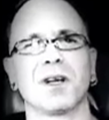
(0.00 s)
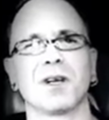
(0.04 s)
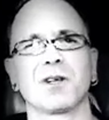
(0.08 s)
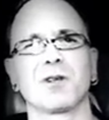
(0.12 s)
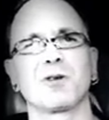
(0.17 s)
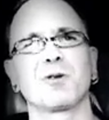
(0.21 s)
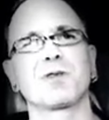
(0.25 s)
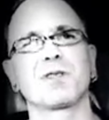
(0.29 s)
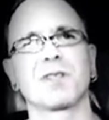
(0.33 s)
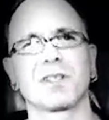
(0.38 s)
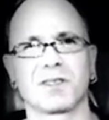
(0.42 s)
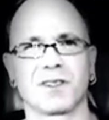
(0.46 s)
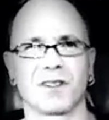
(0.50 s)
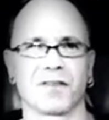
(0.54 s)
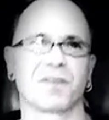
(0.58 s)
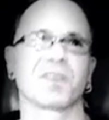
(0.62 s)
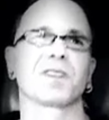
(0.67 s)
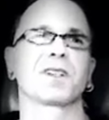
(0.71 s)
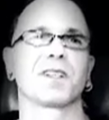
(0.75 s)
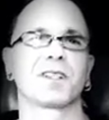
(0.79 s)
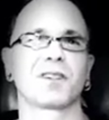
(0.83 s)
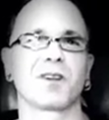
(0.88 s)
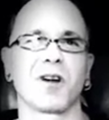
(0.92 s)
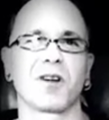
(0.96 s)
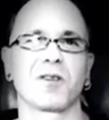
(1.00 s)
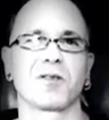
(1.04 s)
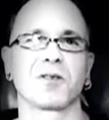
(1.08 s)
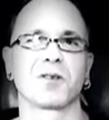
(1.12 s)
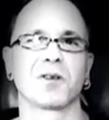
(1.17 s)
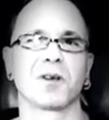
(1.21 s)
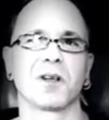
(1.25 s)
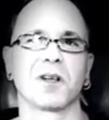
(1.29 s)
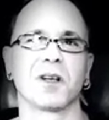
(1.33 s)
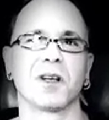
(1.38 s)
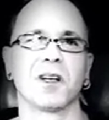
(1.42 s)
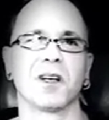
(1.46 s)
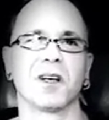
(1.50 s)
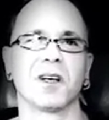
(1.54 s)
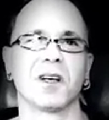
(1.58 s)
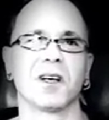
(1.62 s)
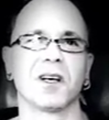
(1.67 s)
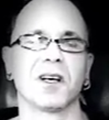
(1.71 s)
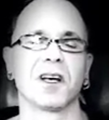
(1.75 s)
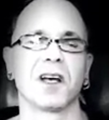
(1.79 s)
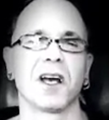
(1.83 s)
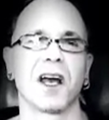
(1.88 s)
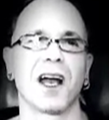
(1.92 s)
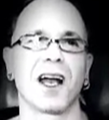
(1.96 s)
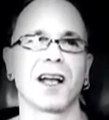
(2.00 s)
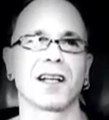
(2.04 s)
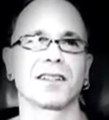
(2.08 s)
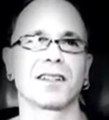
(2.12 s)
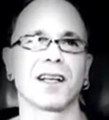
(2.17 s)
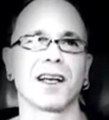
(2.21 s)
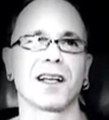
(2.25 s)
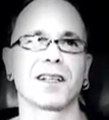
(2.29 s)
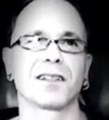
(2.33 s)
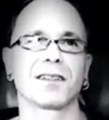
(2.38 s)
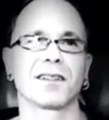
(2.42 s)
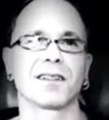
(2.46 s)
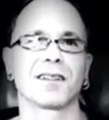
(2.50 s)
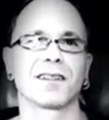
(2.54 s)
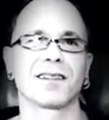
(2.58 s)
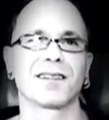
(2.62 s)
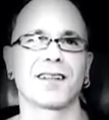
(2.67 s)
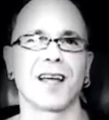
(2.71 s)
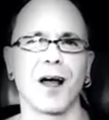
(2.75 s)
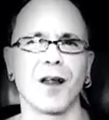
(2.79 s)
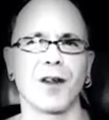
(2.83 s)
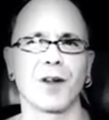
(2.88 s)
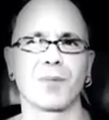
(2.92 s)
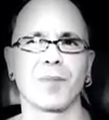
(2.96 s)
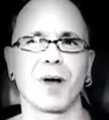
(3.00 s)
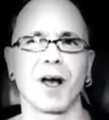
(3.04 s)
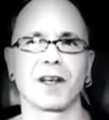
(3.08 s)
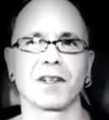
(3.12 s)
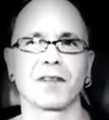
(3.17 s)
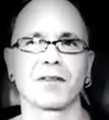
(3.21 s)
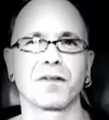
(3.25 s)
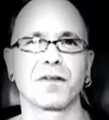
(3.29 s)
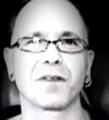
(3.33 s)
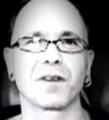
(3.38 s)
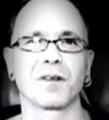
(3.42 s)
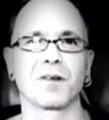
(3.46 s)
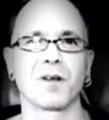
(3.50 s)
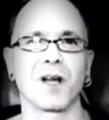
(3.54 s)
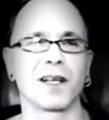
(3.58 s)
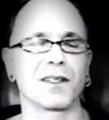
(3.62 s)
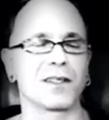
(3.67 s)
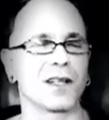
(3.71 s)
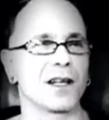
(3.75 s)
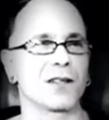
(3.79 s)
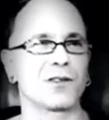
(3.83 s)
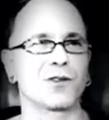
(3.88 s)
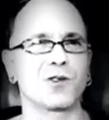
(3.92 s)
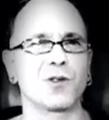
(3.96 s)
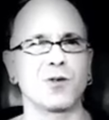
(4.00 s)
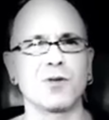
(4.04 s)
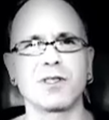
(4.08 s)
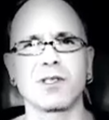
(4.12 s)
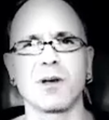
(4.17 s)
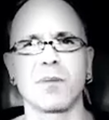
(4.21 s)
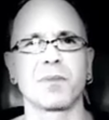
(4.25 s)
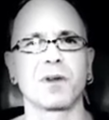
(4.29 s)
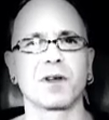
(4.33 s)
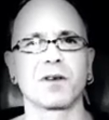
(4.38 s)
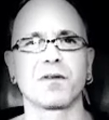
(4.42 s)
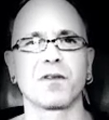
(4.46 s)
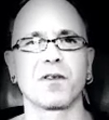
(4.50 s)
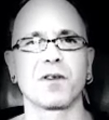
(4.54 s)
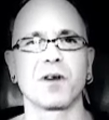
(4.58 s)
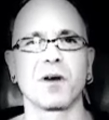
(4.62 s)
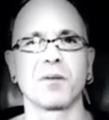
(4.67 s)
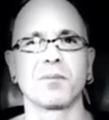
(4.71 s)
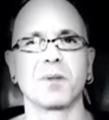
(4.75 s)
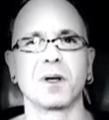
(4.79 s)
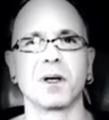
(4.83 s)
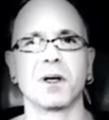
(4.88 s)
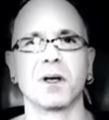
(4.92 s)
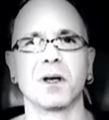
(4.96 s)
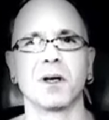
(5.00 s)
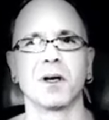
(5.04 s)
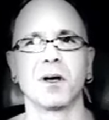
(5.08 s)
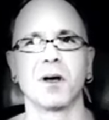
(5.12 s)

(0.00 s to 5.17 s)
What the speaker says: your significant other and tell them how you feel, and do something for them